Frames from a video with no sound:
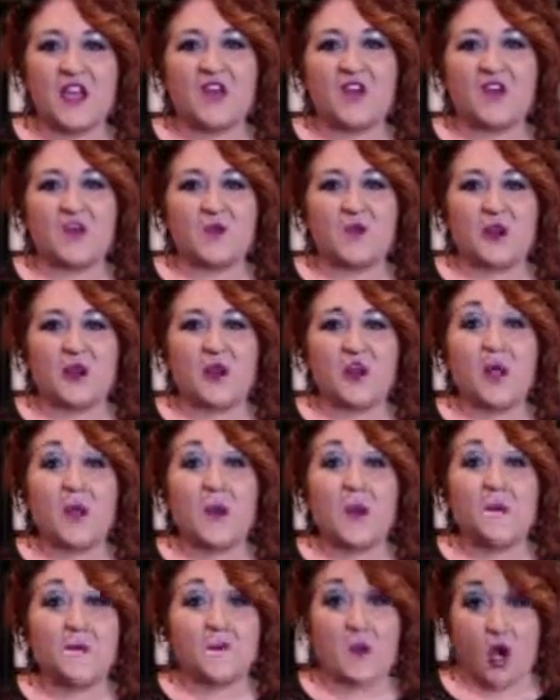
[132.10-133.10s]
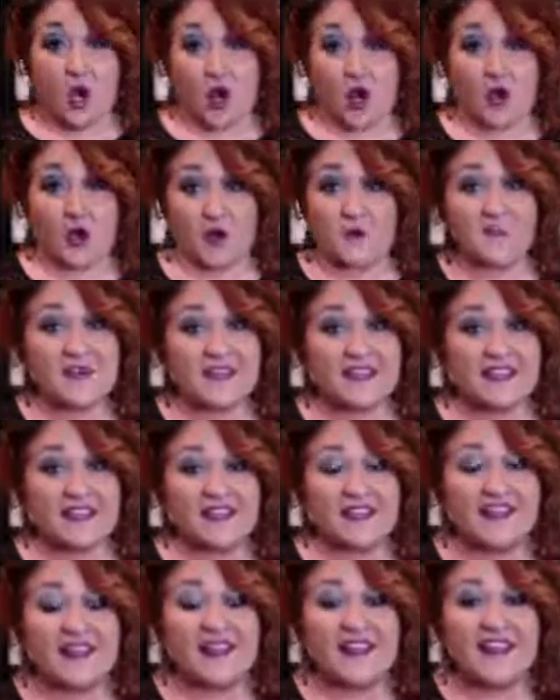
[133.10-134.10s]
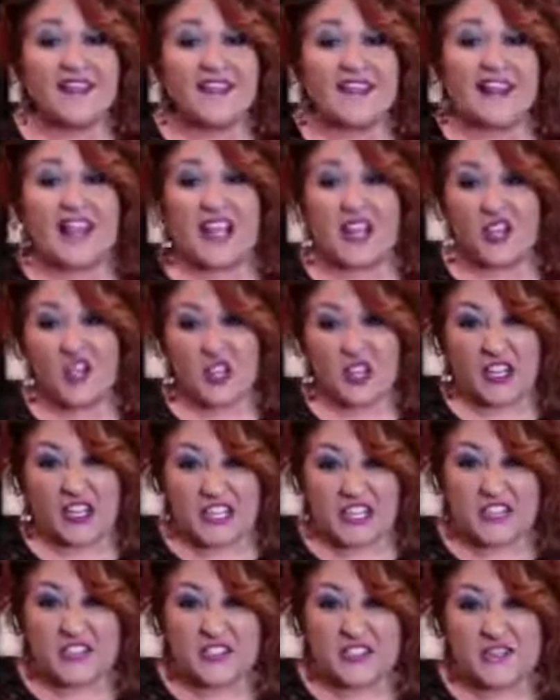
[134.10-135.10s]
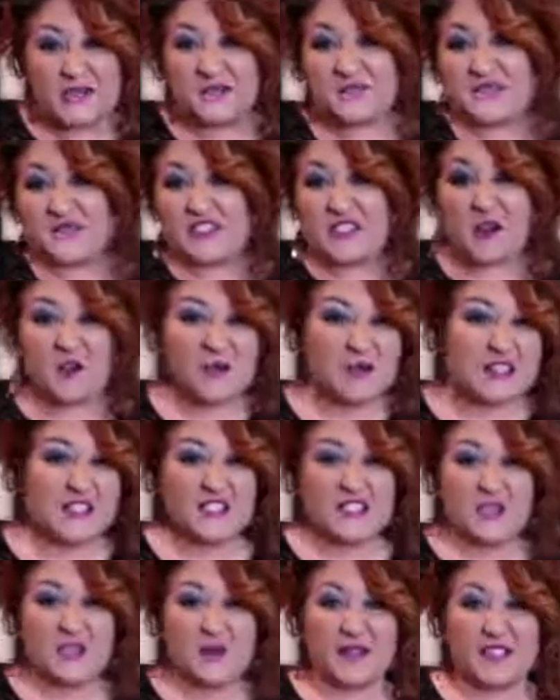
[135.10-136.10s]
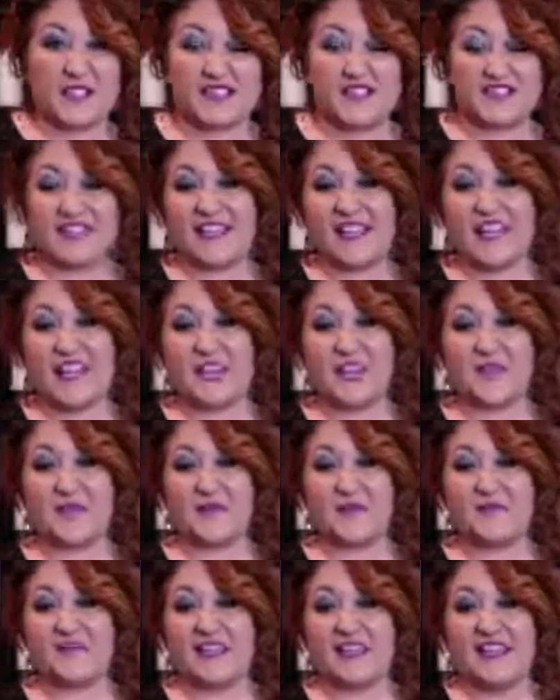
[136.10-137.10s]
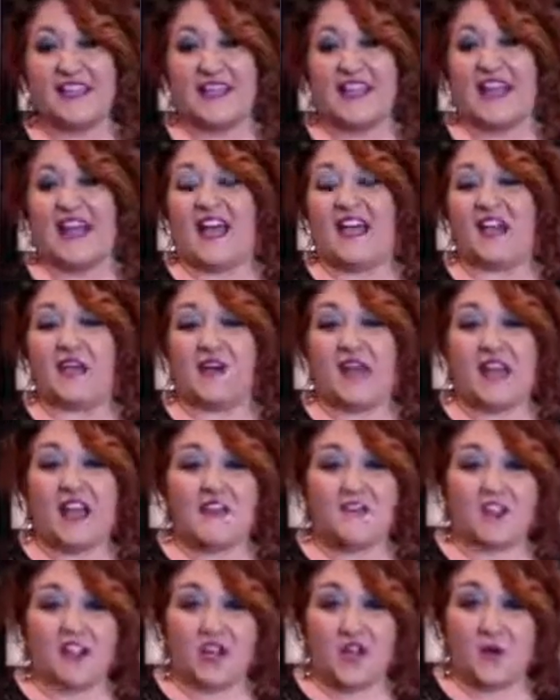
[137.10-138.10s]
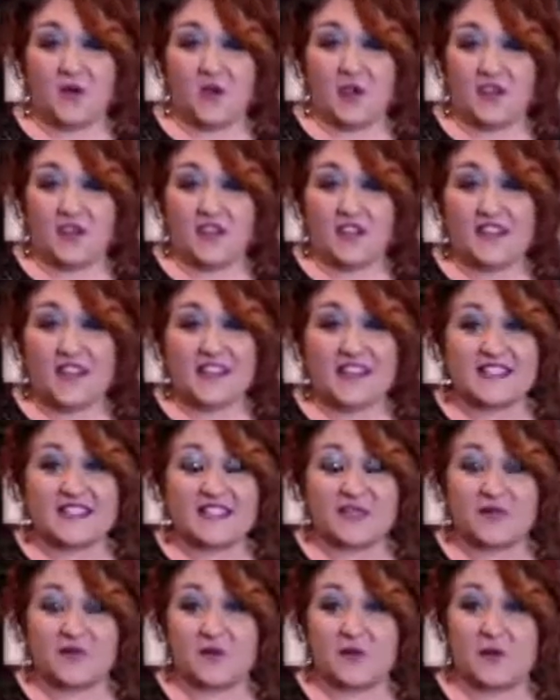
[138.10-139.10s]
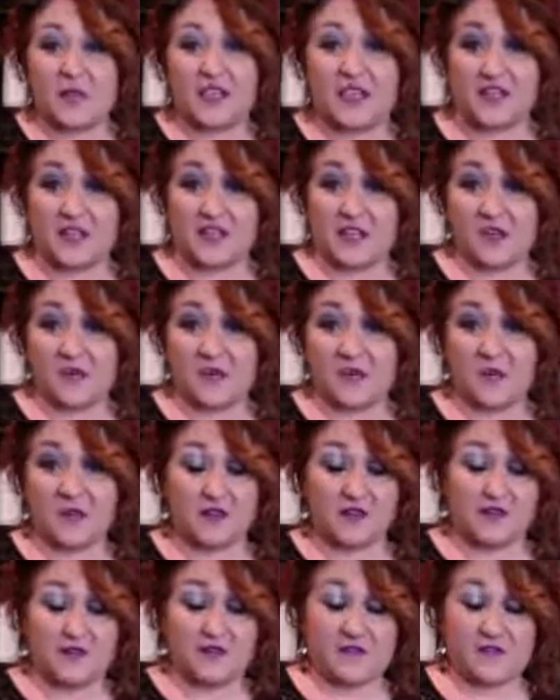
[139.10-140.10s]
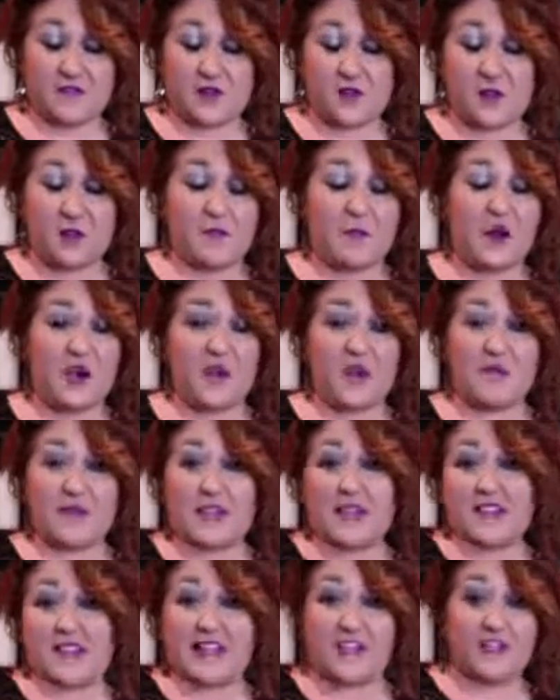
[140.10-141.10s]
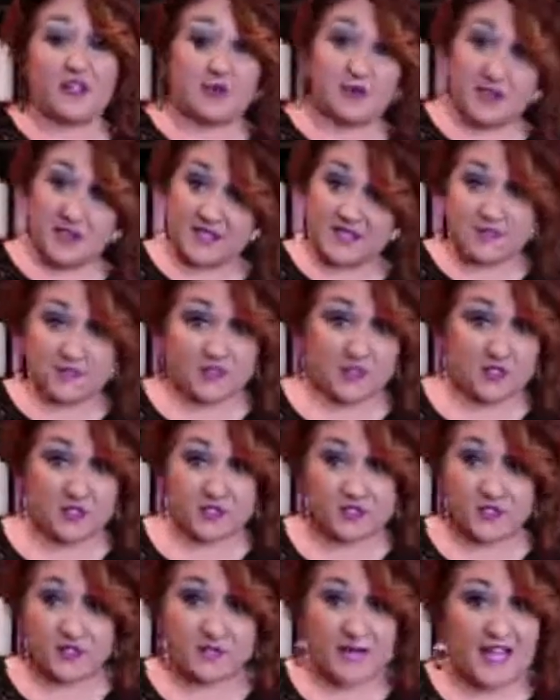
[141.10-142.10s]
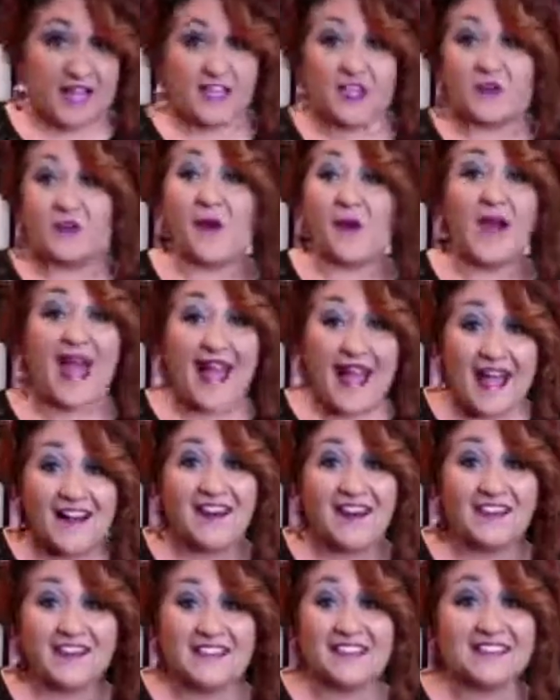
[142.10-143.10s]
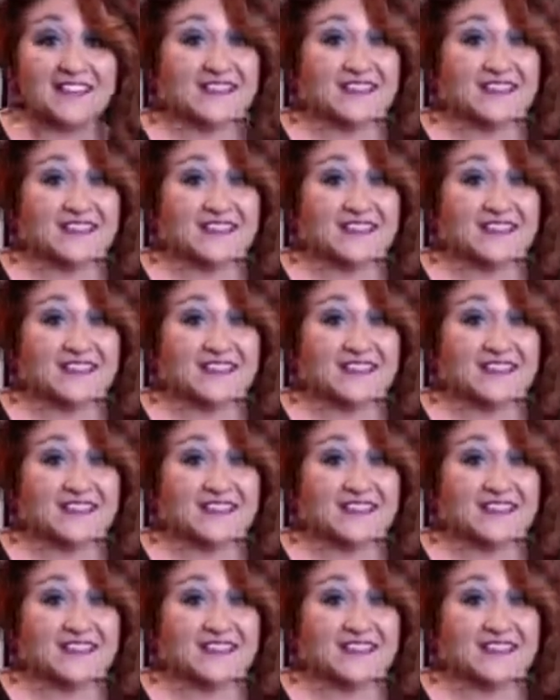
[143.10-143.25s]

the word perm, they kind of cringe, don't want to do it. I know I have a coworker that someone will be on a book for a perm and they leave with a smoothing treatment. I don't know how